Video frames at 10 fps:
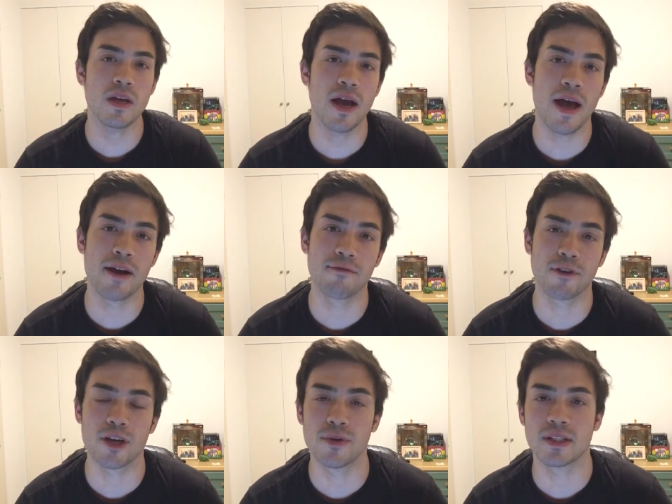And for
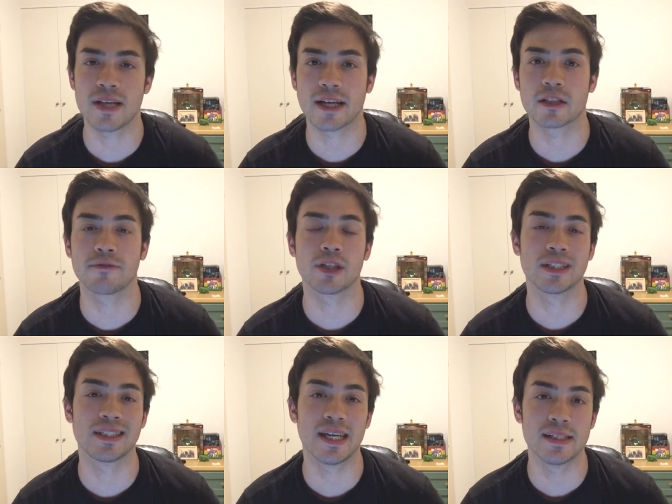you, it's
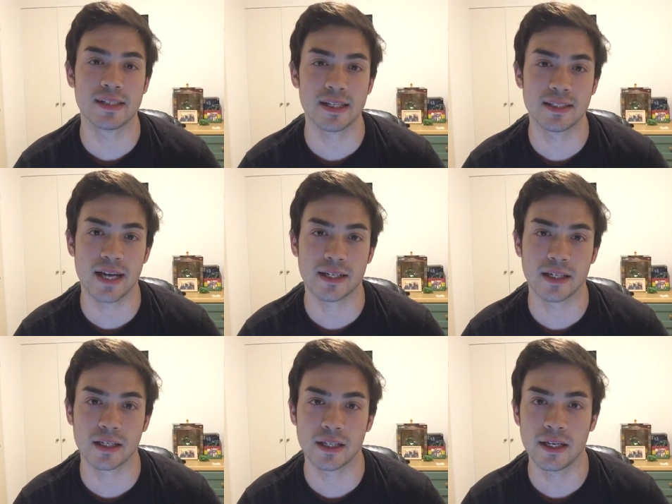extroverted sensing
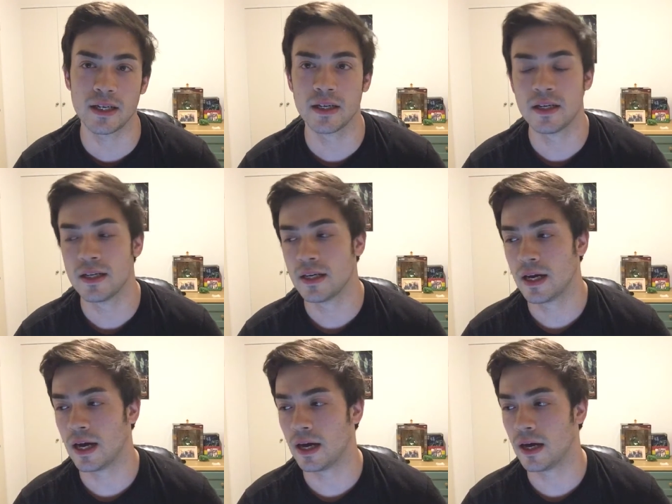technically.
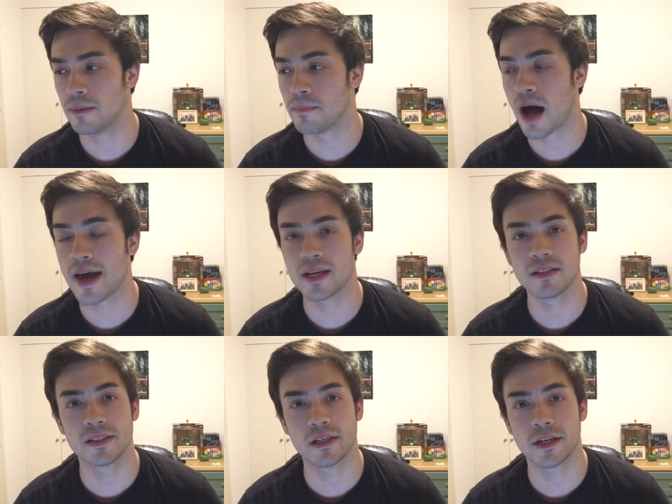Um, I
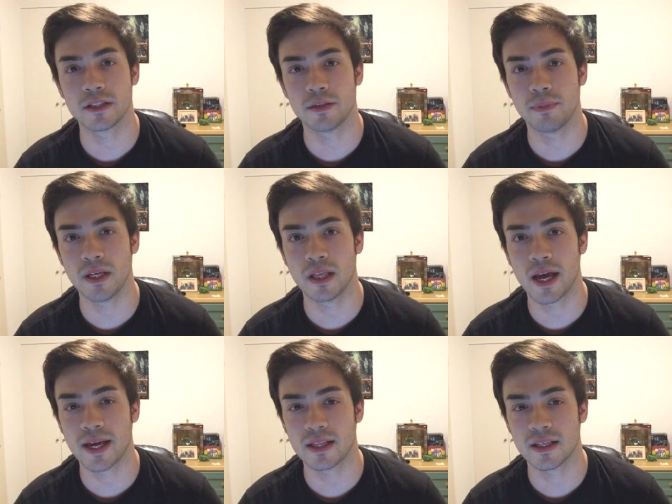consider it to be
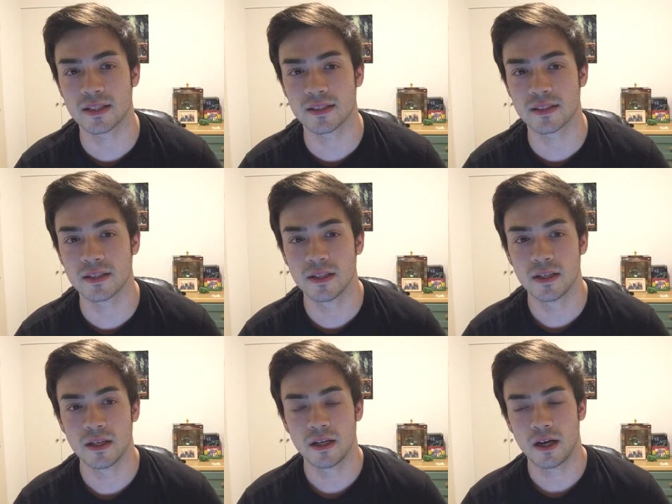like this
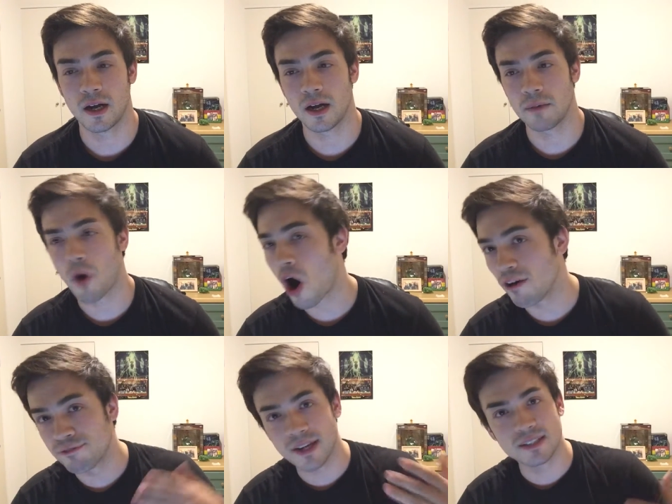um,
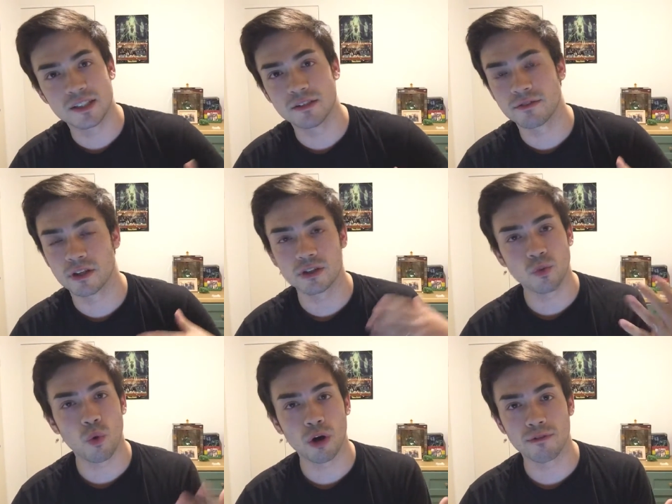offensive or
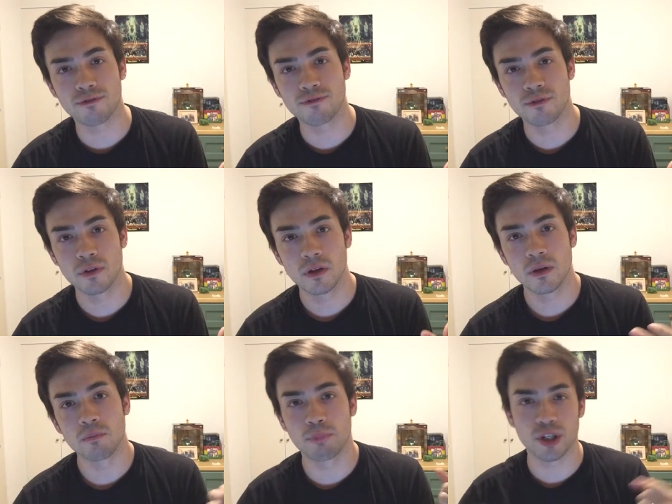dwarf
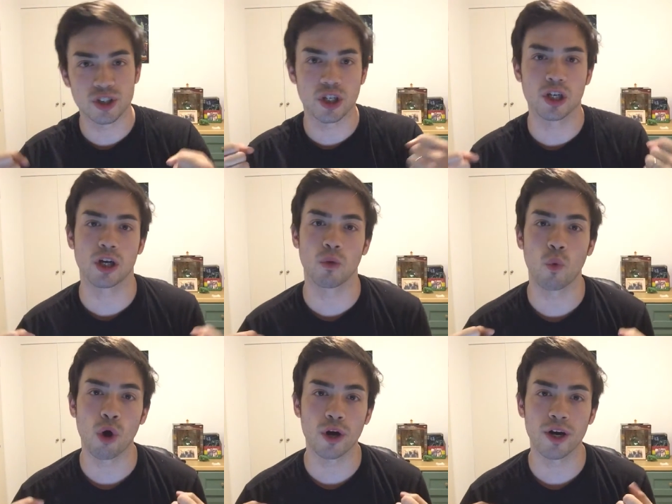berserker
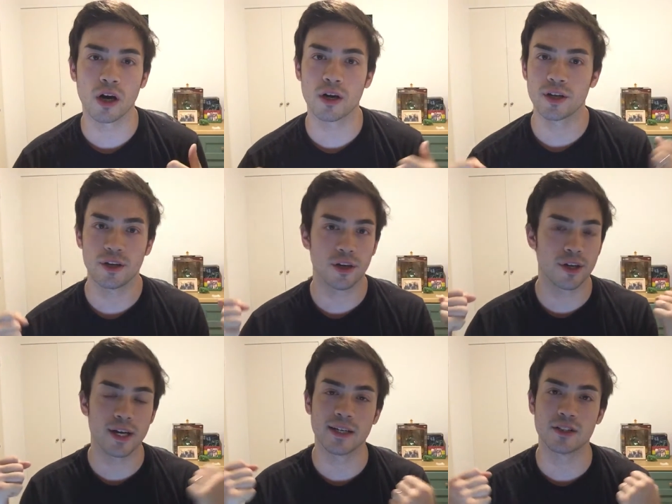warrior. You know,
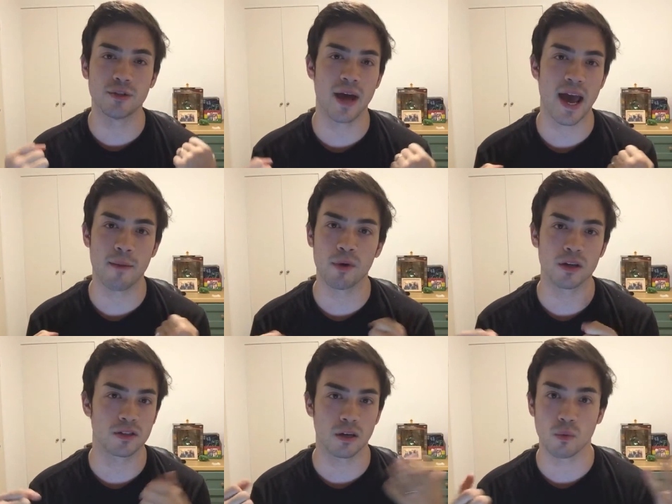you got two
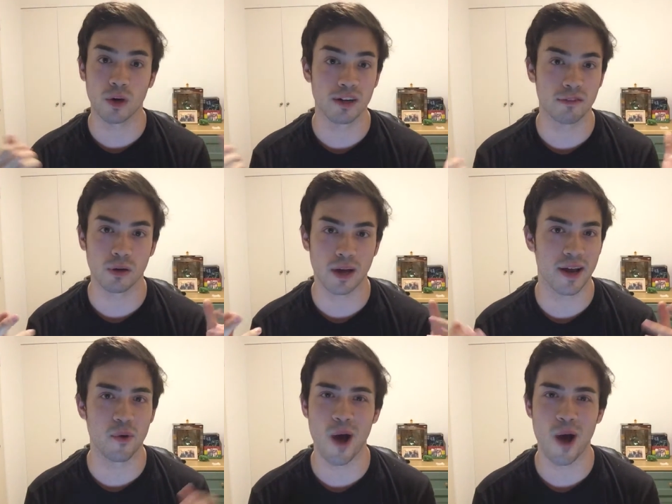hammers or whatever kind of